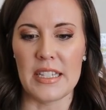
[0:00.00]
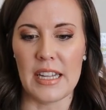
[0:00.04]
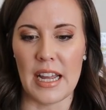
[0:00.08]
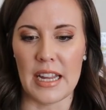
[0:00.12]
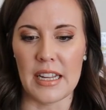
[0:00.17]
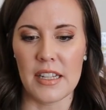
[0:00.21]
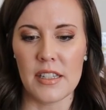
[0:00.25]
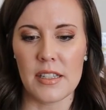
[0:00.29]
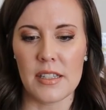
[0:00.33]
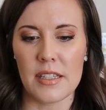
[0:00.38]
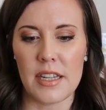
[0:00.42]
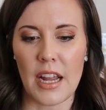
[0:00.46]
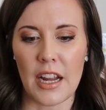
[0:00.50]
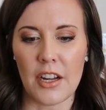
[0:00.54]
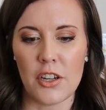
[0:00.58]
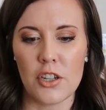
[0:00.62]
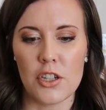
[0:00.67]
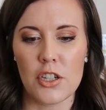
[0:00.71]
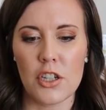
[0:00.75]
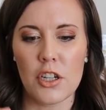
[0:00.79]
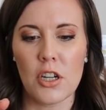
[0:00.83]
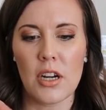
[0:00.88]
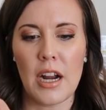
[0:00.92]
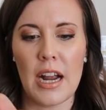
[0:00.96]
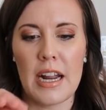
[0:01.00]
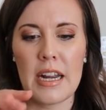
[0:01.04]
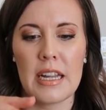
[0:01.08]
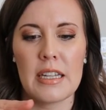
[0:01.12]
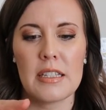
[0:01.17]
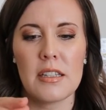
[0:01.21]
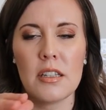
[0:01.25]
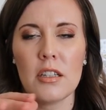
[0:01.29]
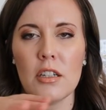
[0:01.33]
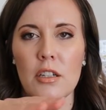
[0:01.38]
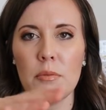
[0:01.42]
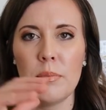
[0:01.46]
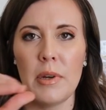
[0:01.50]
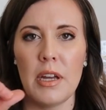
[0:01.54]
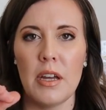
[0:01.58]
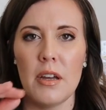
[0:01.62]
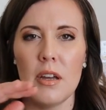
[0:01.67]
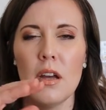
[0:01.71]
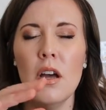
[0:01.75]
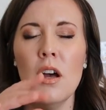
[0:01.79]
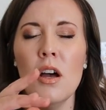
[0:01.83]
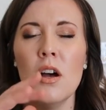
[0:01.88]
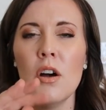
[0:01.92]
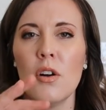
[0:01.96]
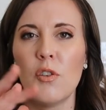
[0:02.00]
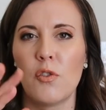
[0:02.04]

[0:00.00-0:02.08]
dense texture and it's a little bit